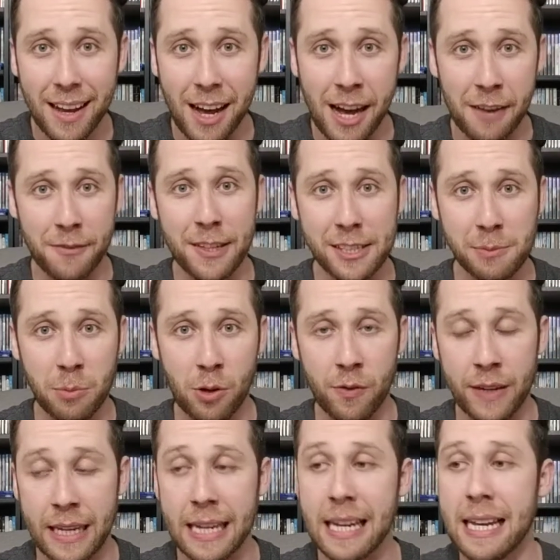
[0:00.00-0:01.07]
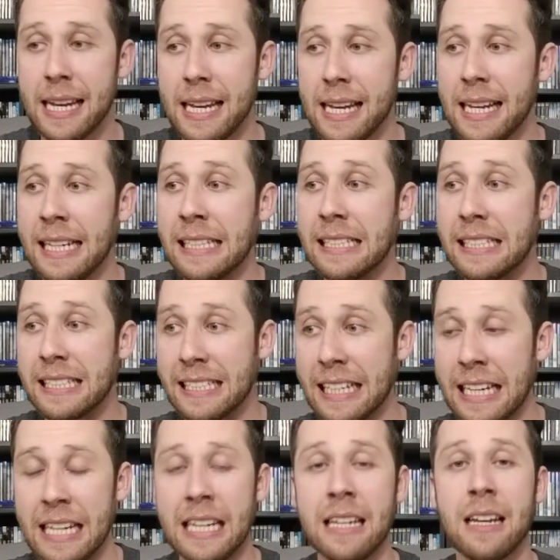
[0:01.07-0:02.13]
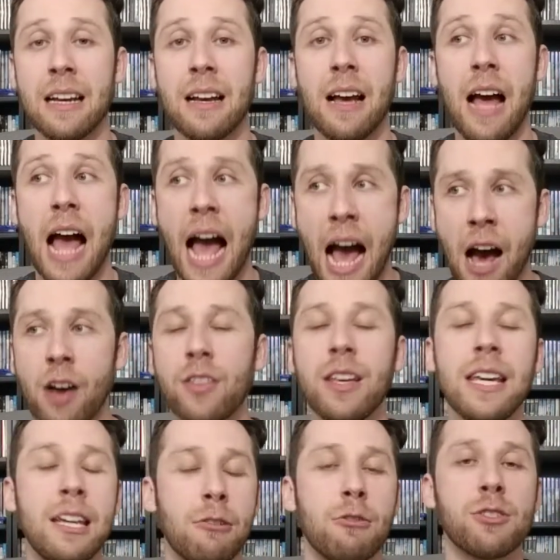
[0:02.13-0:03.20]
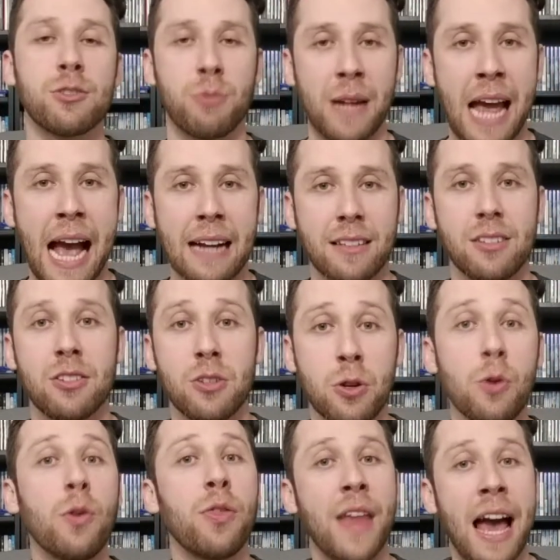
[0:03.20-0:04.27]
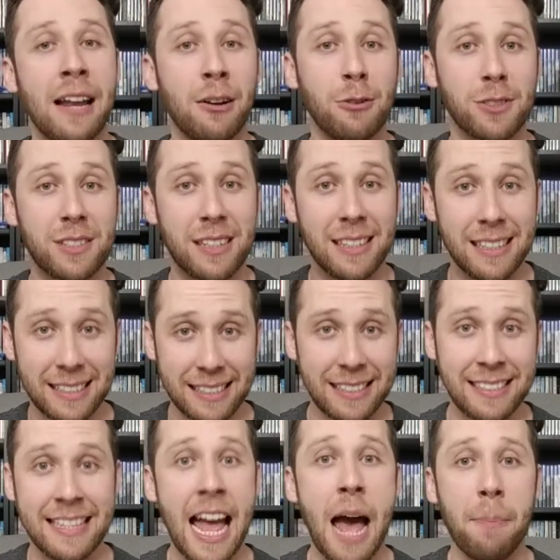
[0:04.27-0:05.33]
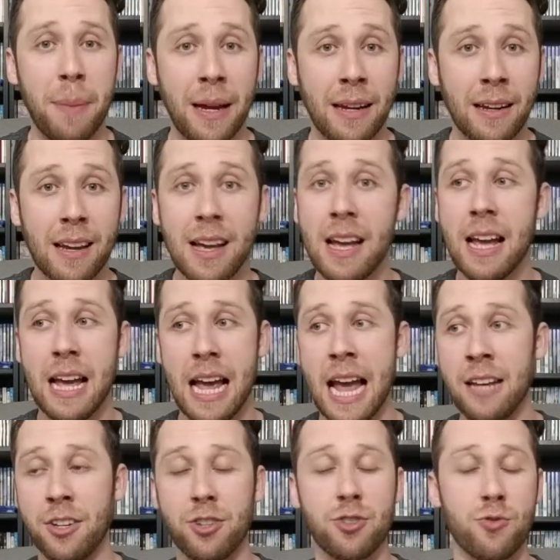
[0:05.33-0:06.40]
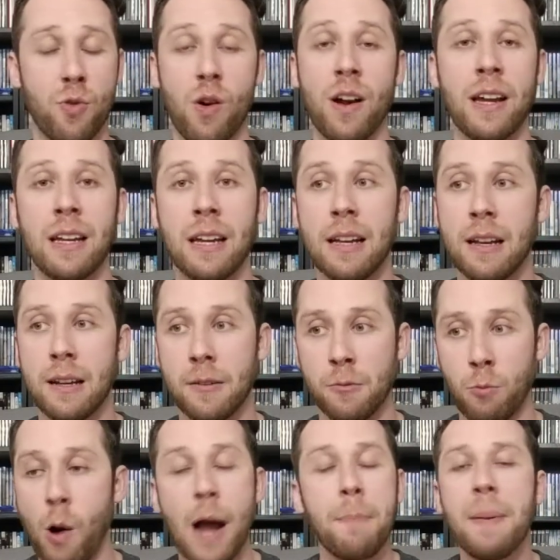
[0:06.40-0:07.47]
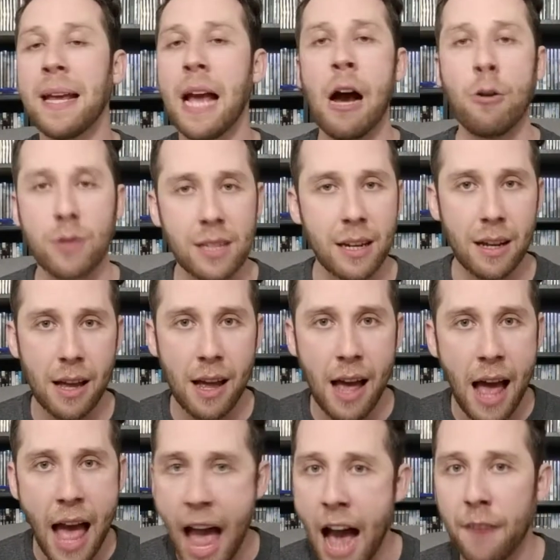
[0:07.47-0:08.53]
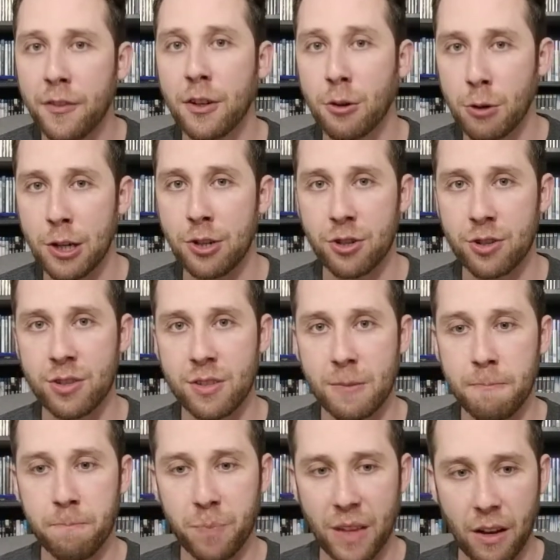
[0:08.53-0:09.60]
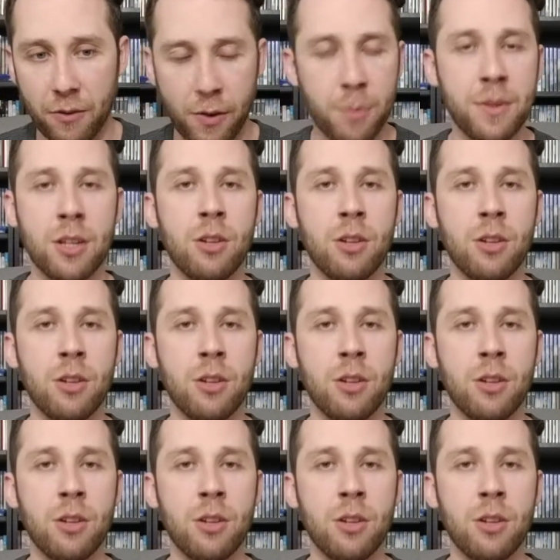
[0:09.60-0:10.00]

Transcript: of this movie, is seeing how the heroes react to Thanos snapping and destroying, wiping out half the creatures from the